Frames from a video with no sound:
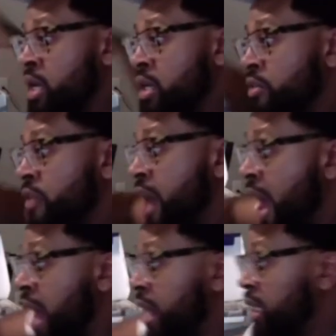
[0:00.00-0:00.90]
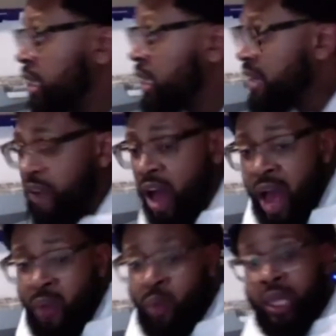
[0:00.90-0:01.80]
You've had Levi
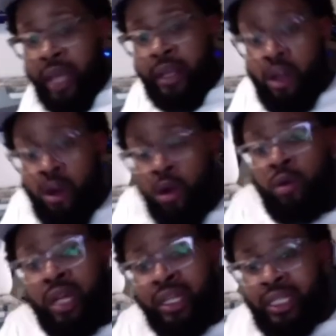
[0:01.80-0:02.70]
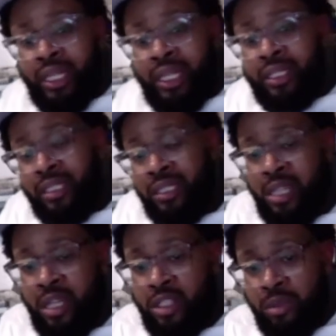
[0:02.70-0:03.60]
with Lego. Adidas has
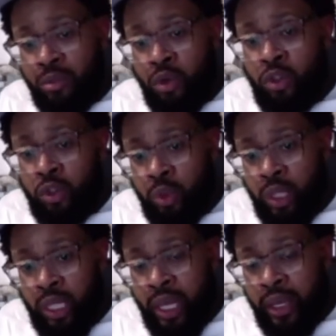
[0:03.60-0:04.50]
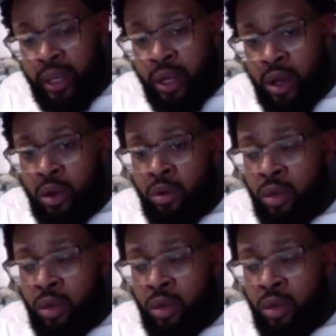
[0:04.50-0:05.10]
done some moves with Lego.